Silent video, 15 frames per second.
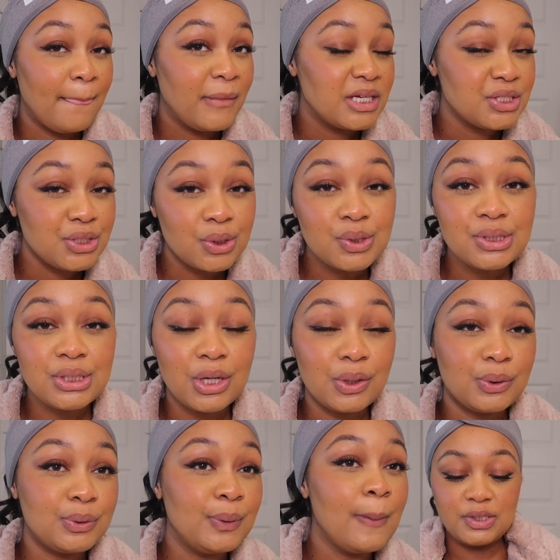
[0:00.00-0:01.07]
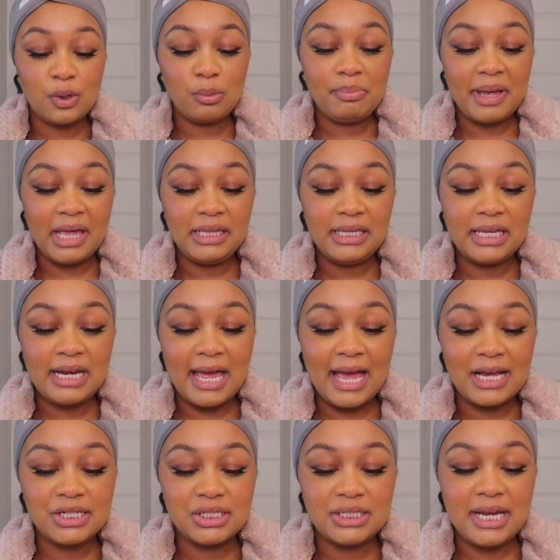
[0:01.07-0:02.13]
so subtle. So Beyelian
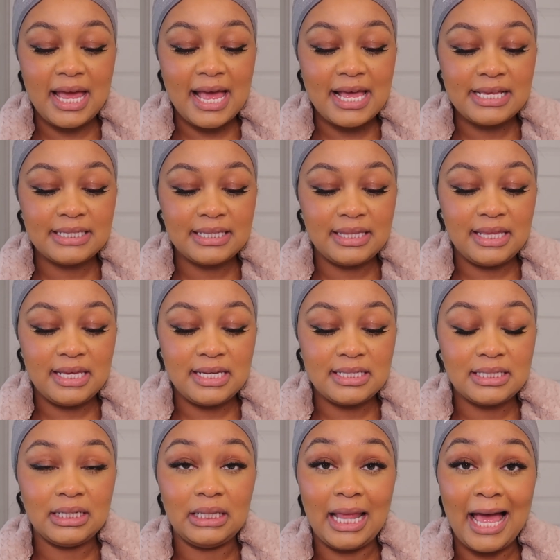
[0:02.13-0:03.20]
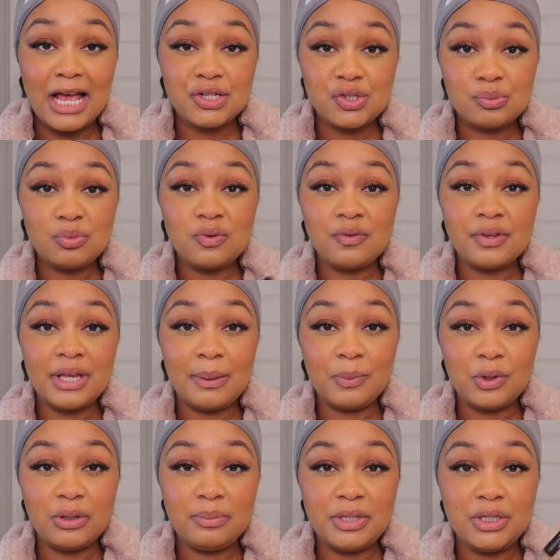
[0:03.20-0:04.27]
actually has this lash remover that I'm
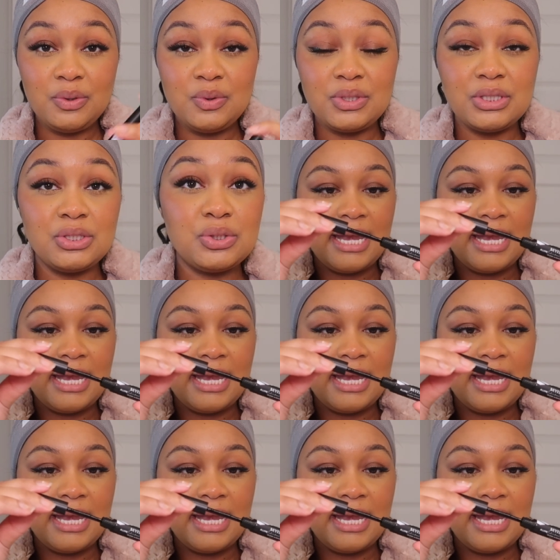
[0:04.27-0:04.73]
going to be using.